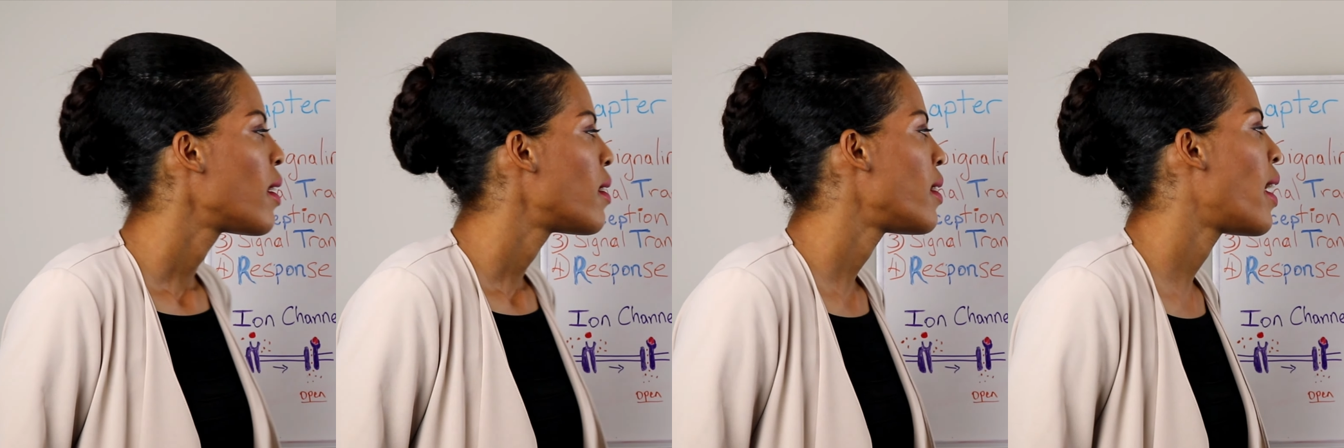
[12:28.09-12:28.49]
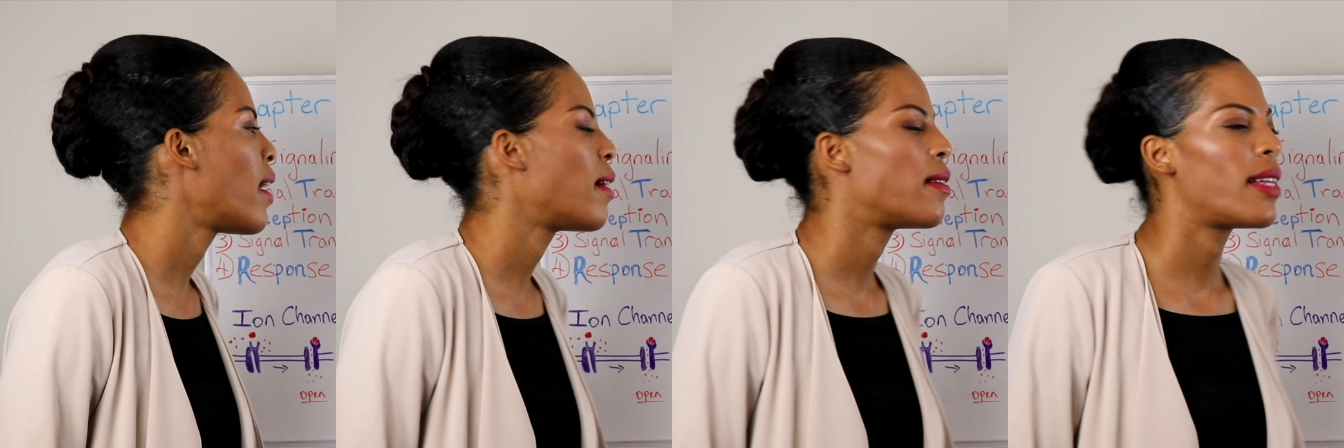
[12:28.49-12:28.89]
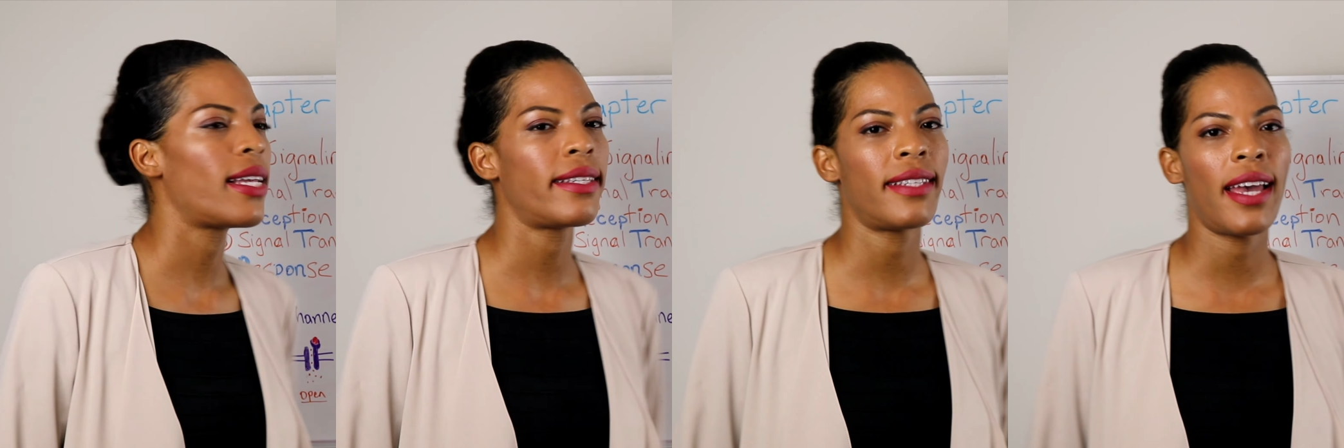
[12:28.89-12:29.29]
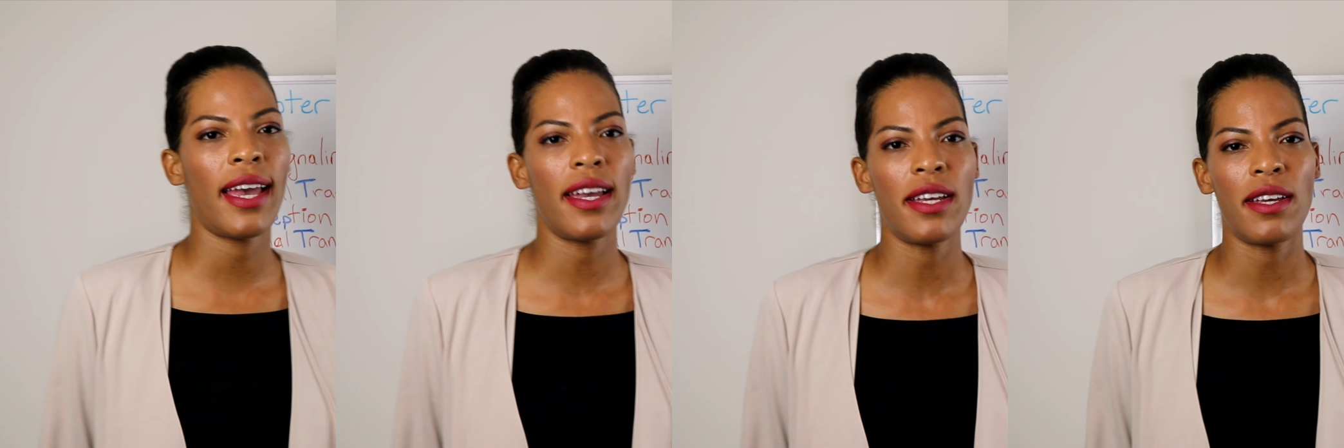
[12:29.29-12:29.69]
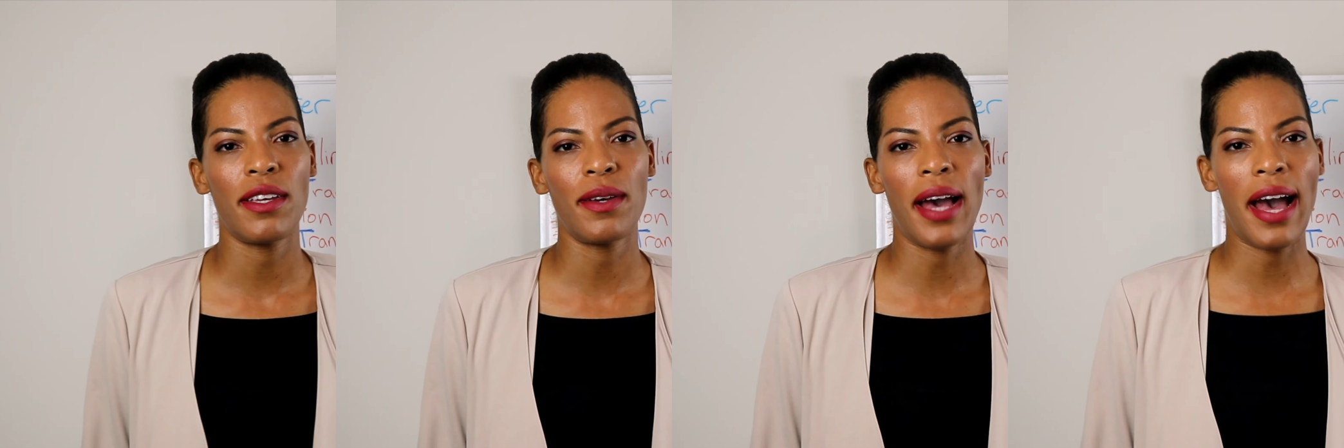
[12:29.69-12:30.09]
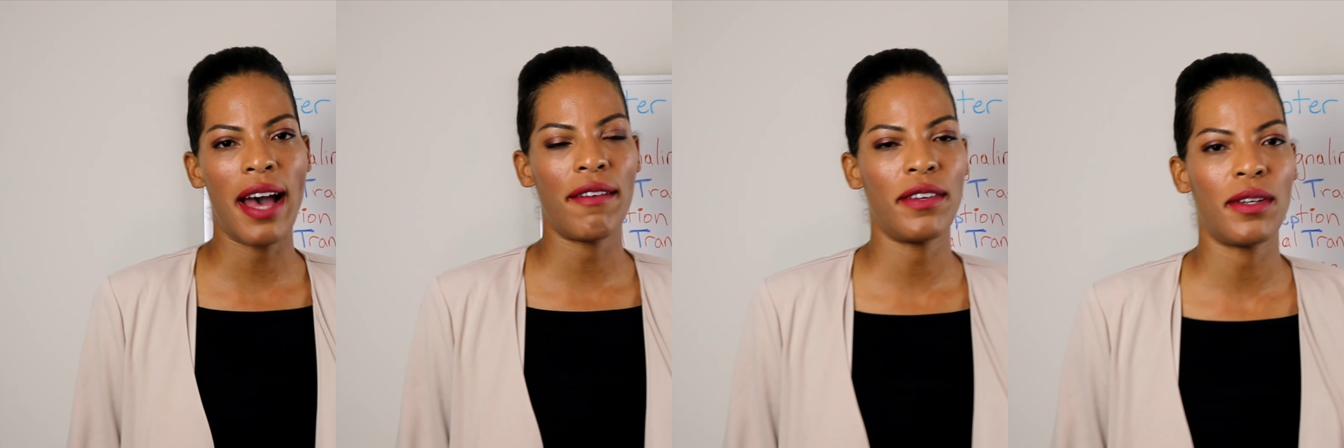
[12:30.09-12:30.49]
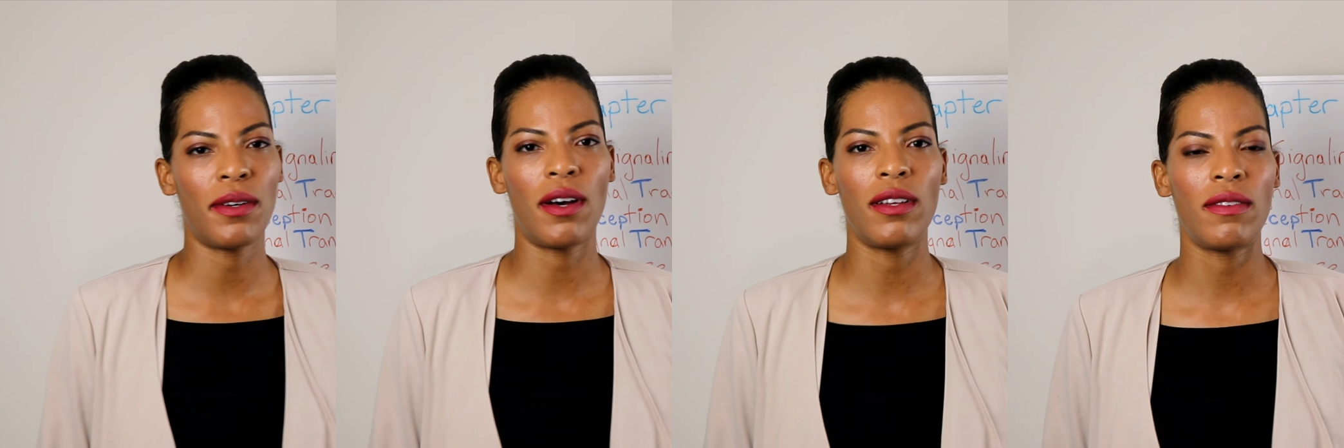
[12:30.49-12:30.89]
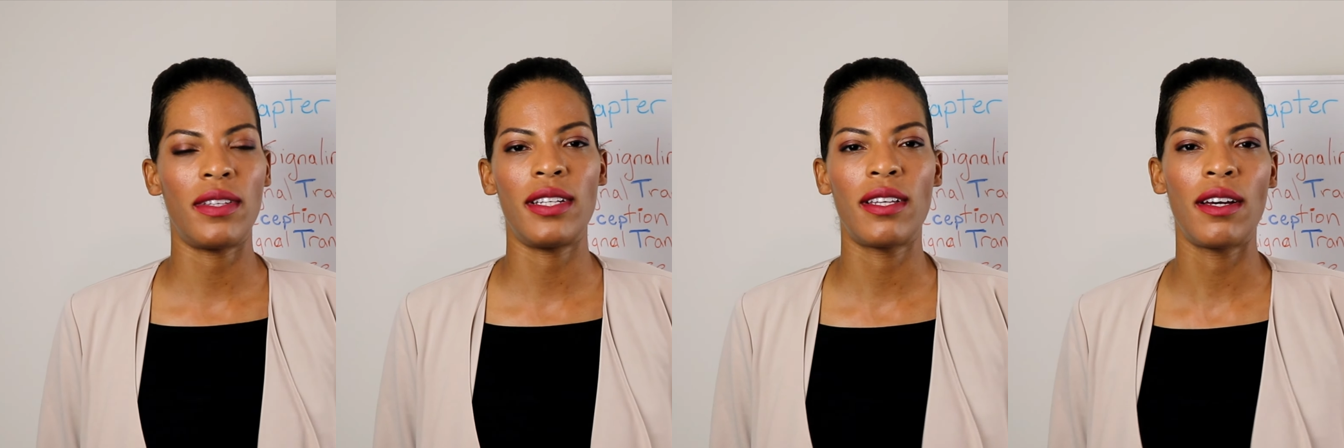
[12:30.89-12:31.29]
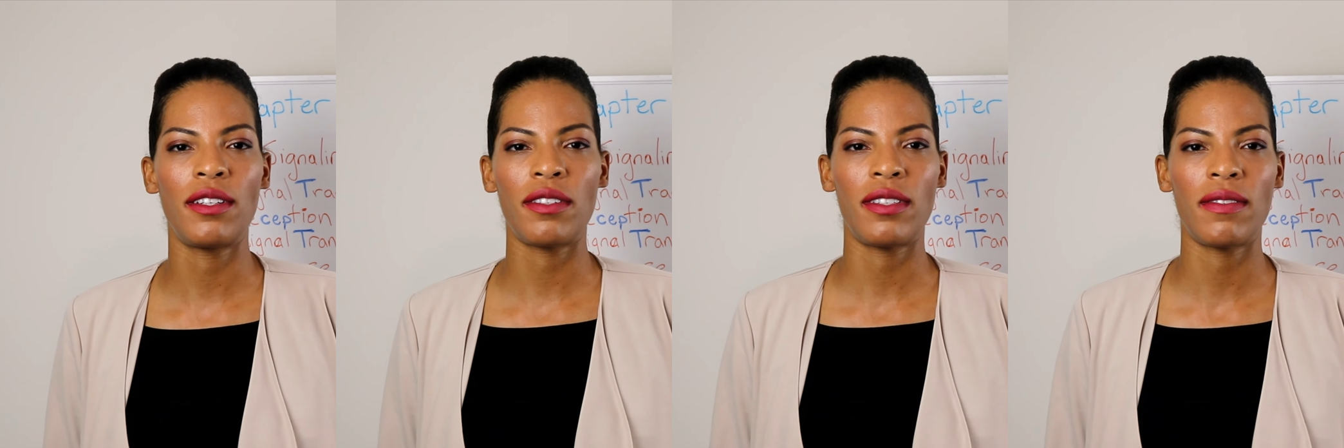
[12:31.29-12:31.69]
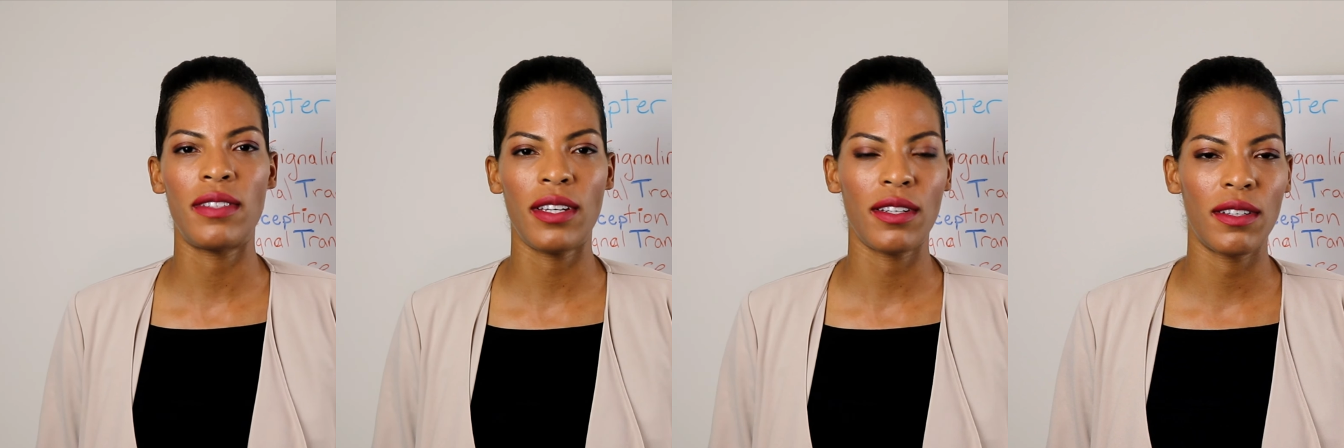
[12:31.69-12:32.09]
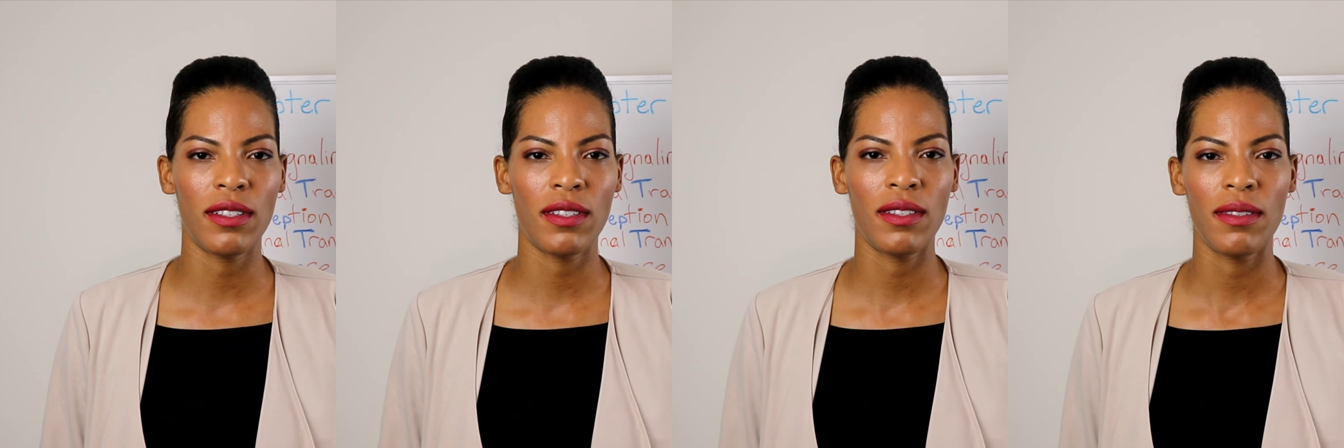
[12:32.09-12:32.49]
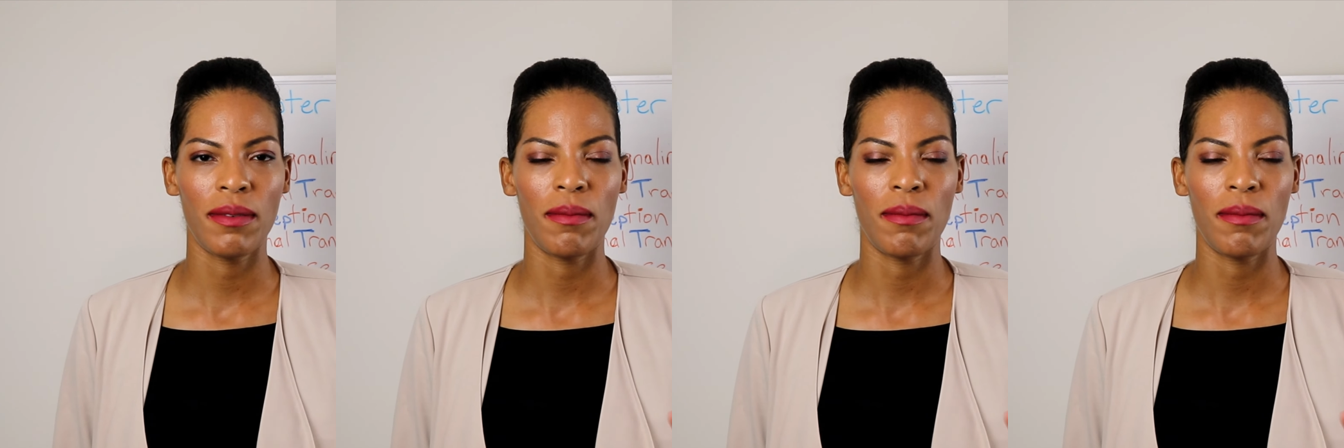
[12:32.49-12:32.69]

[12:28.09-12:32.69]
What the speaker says: Now, let's say you have, all of these hundreds of signals,